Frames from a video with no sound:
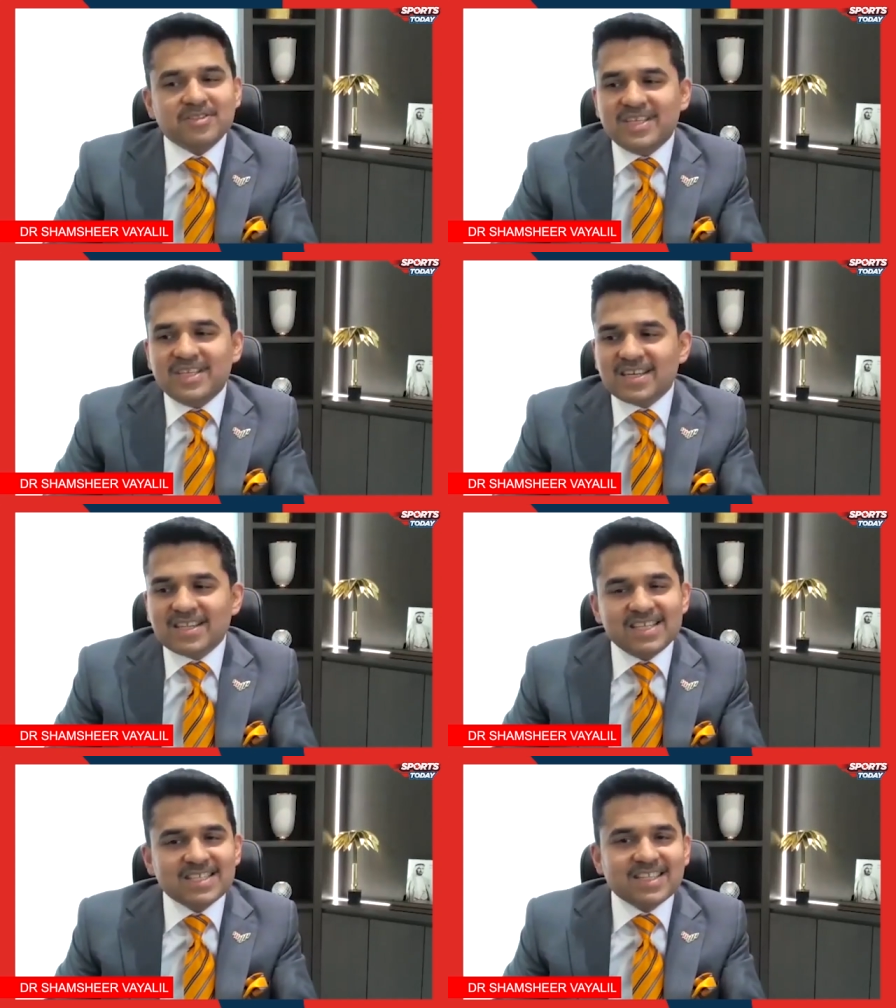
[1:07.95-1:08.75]
These
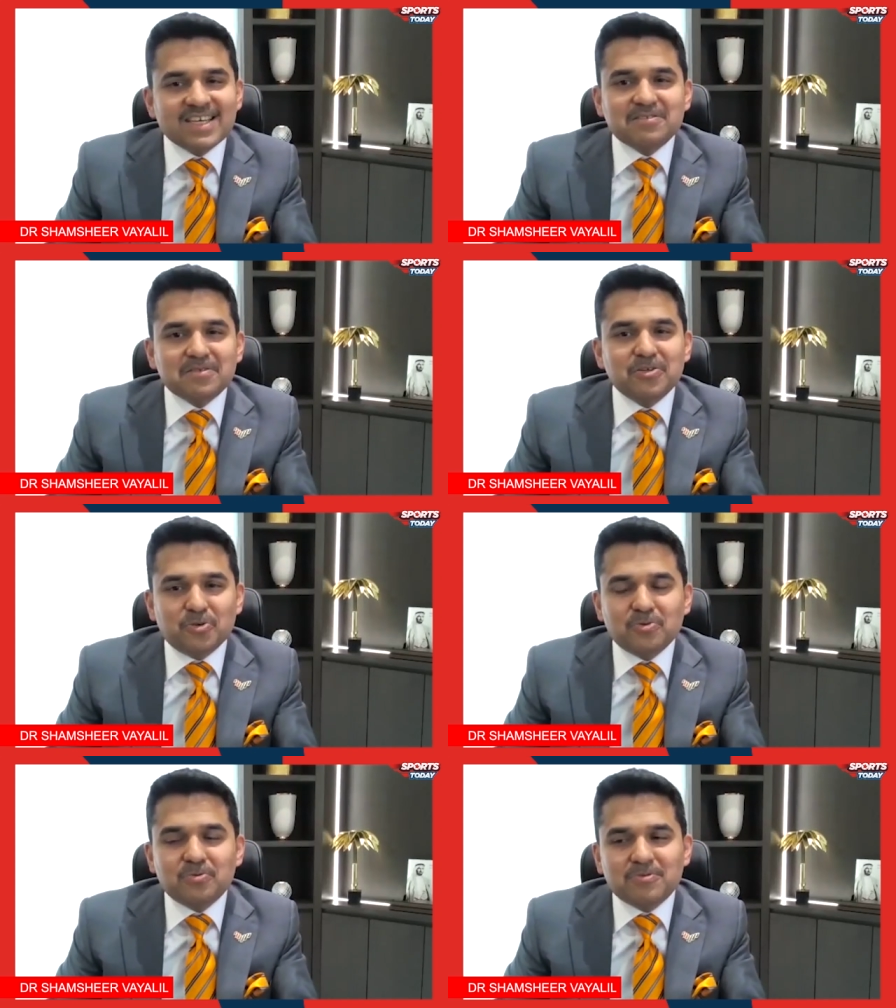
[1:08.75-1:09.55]
are things that, you
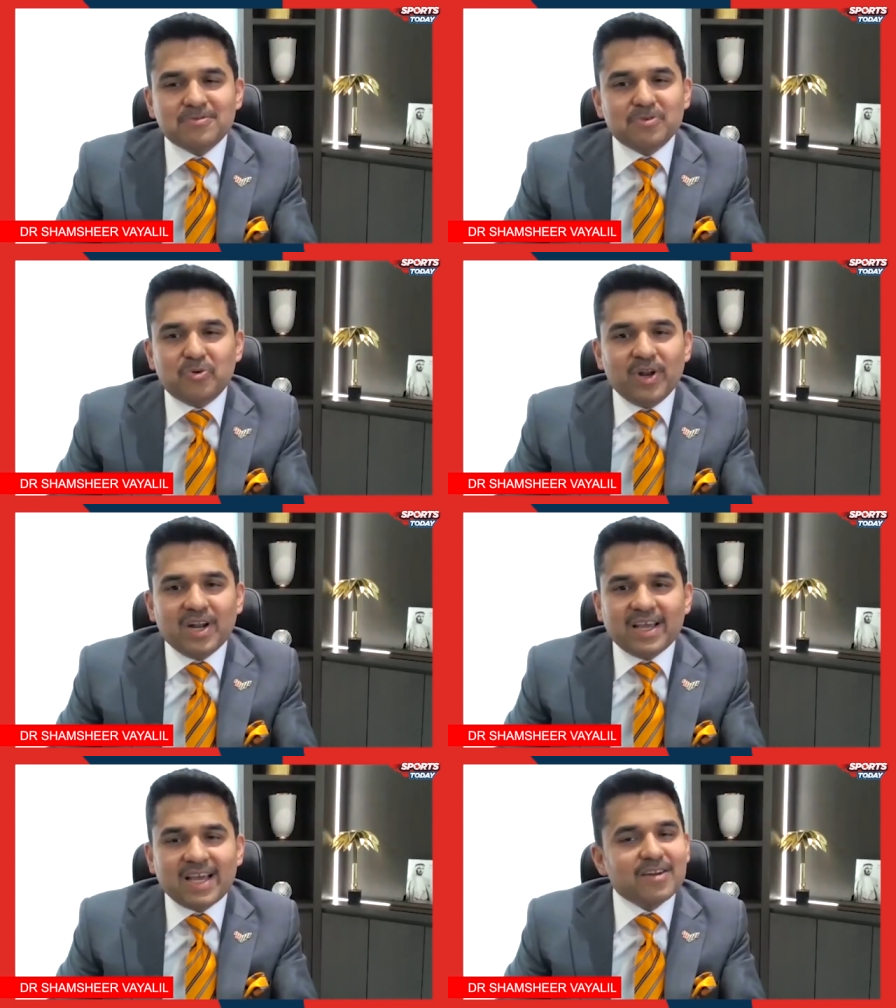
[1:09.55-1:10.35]
know,
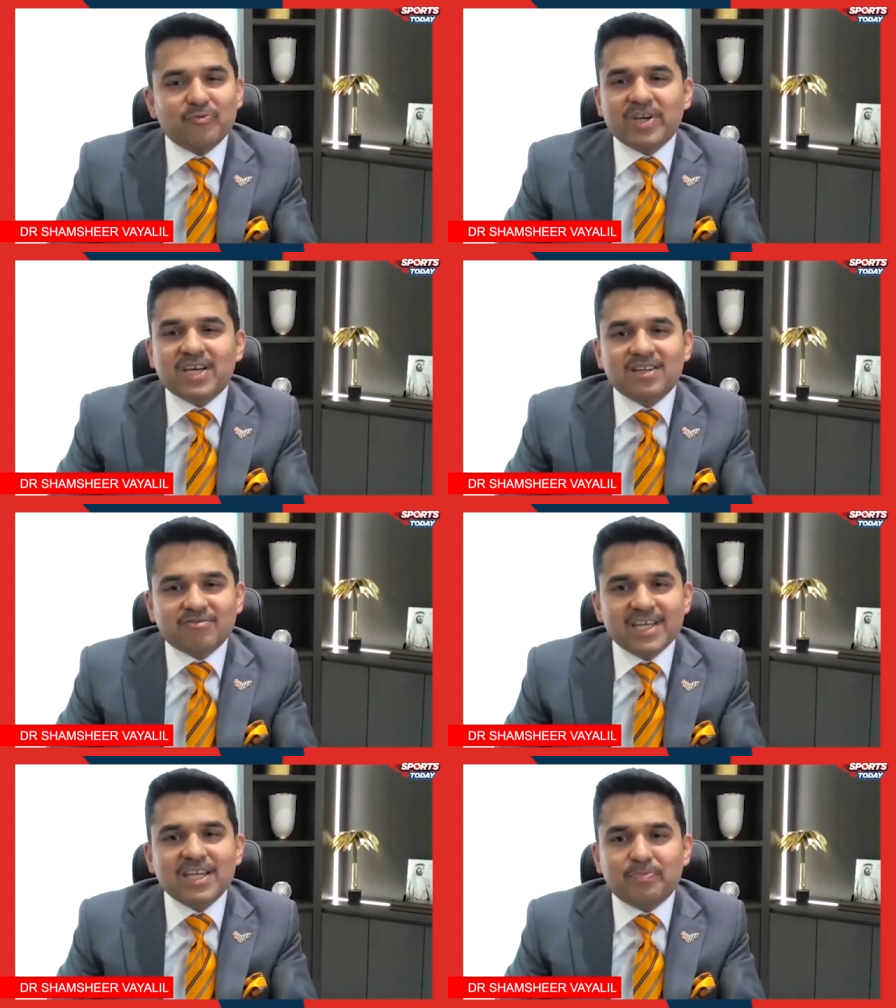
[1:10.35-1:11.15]
we can
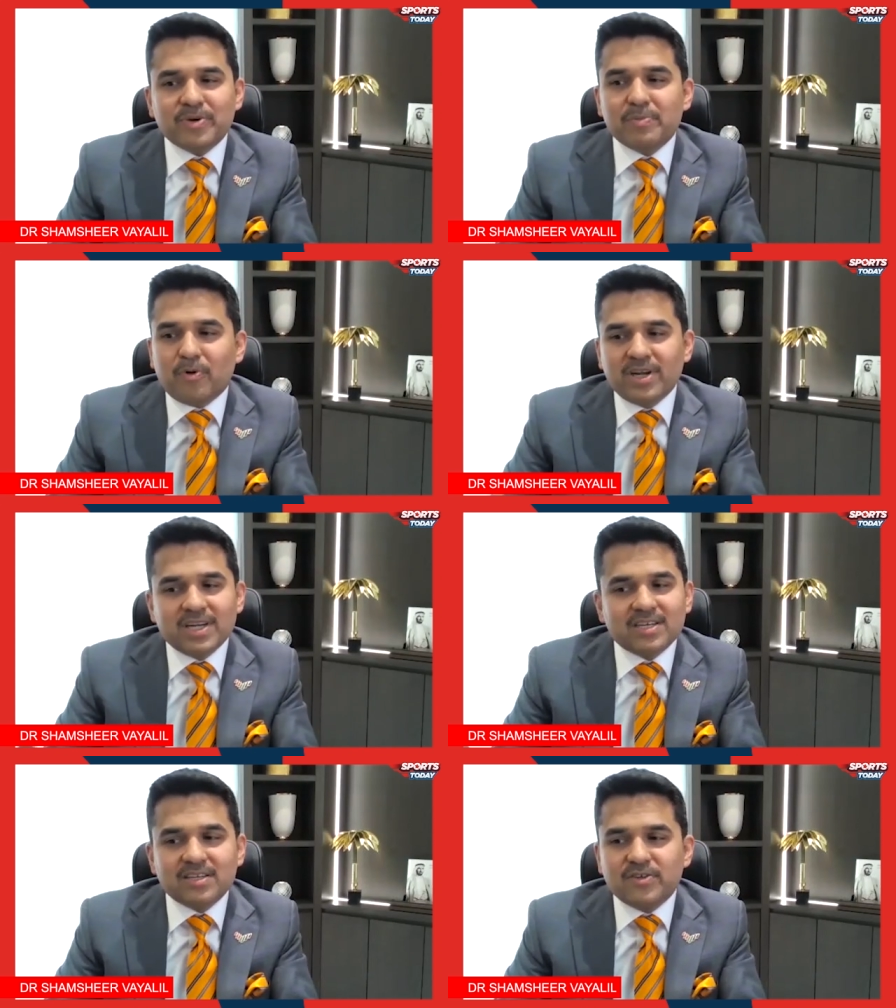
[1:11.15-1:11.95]
really
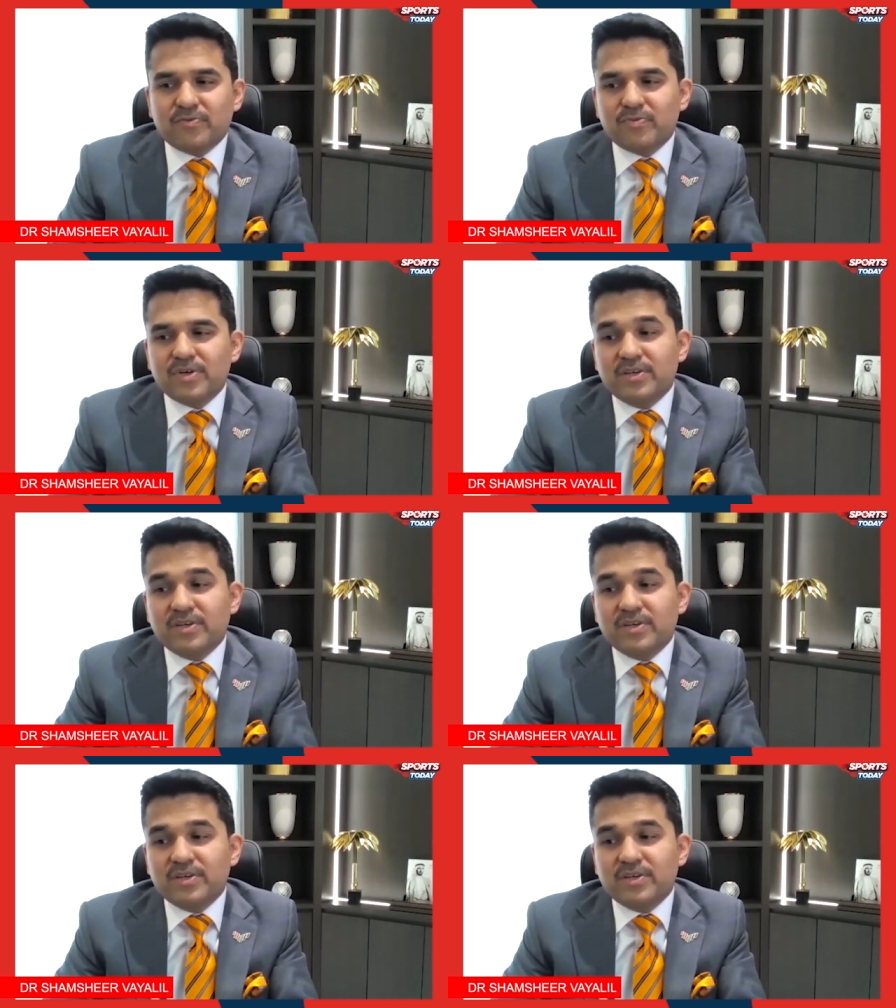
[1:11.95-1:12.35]
pinpoint, and if